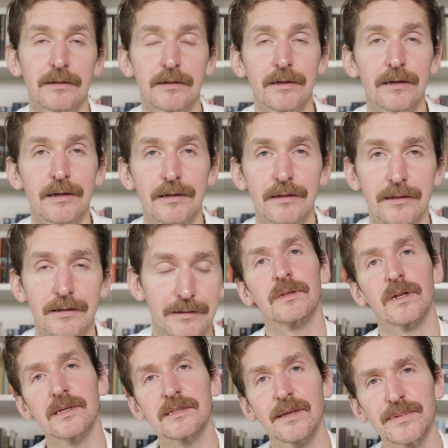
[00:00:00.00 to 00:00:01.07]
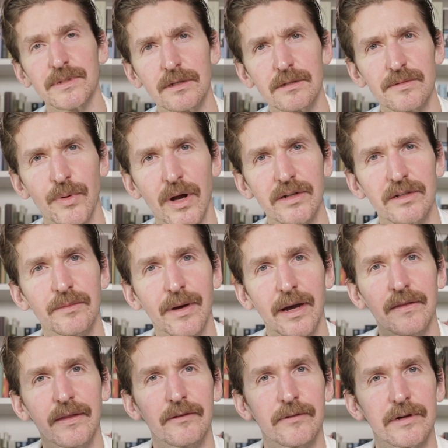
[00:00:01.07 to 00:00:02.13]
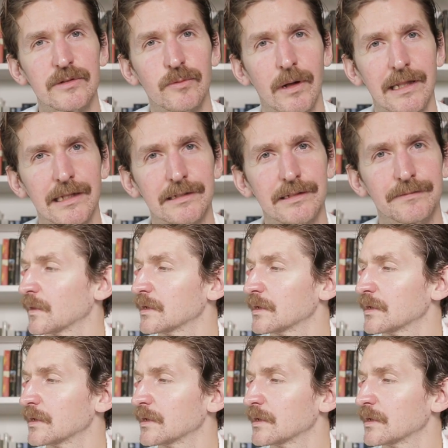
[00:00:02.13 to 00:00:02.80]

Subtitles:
Today's episode is brought to you by the Ridge Wallet.